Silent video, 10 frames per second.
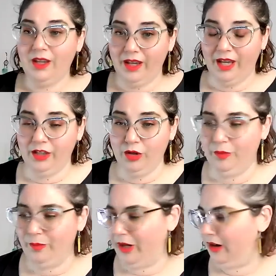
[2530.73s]
and go
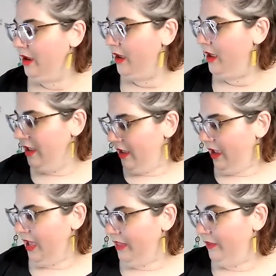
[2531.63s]
from there
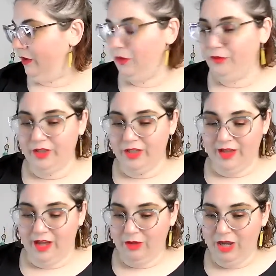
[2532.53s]
and hopefully
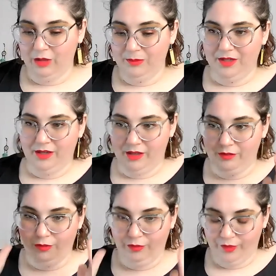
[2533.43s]
that will help me kind of
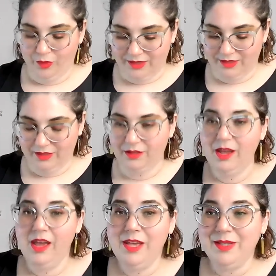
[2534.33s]
focus in.
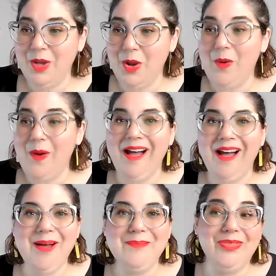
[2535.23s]
So
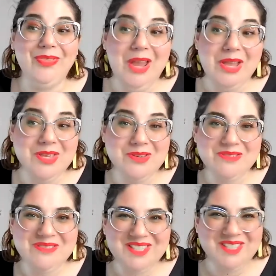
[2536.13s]
um, thank
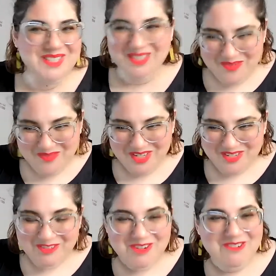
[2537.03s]
you so much
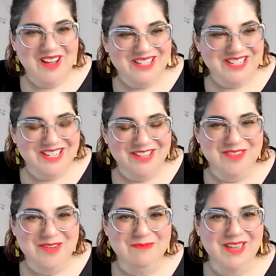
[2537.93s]
for watching. If
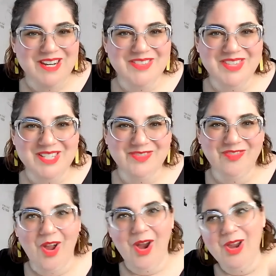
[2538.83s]
you made it this
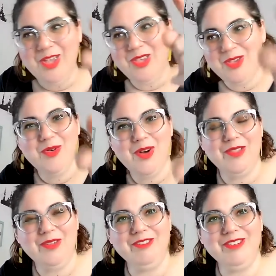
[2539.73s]
far, you are
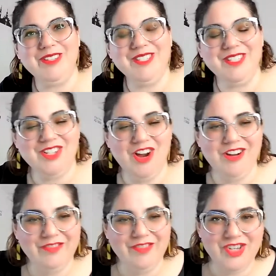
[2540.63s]
the real
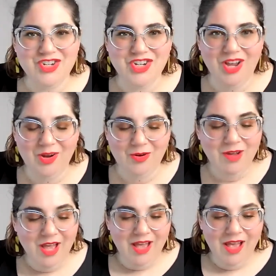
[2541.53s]
star of the show.
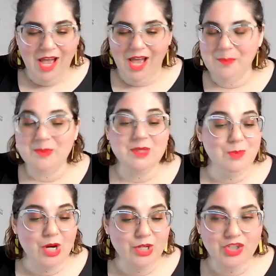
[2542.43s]
Um,
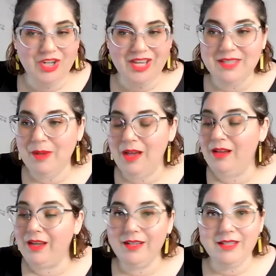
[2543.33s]
Sparkle Jezebel
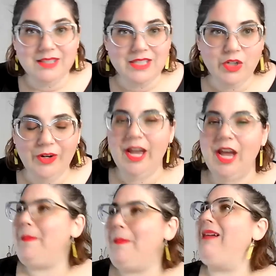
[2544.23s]
on
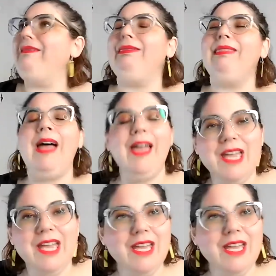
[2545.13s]
Instagram, like,